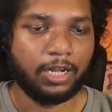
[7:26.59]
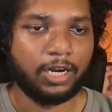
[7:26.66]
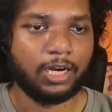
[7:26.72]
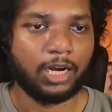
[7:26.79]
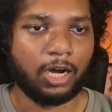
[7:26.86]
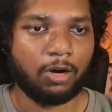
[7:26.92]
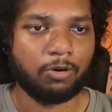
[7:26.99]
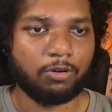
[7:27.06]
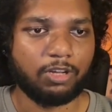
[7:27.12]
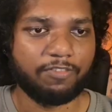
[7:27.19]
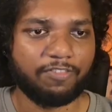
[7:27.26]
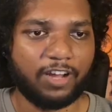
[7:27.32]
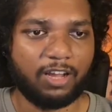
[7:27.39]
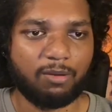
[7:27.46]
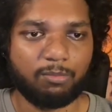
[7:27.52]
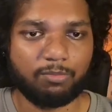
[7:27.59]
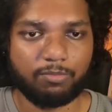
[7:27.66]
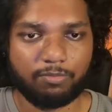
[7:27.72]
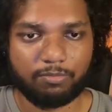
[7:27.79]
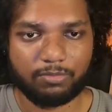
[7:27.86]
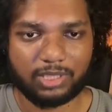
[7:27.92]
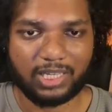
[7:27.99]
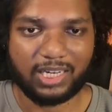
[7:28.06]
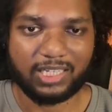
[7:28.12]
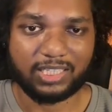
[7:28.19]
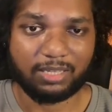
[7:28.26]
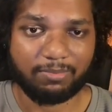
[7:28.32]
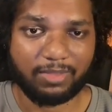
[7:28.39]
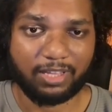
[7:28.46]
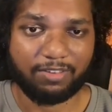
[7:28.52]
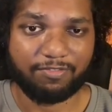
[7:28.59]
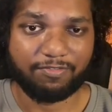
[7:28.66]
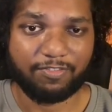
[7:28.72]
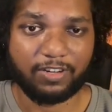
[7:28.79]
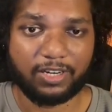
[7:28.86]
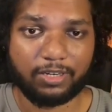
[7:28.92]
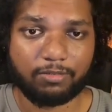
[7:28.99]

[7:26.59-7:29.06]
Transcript: Now if I am selling something for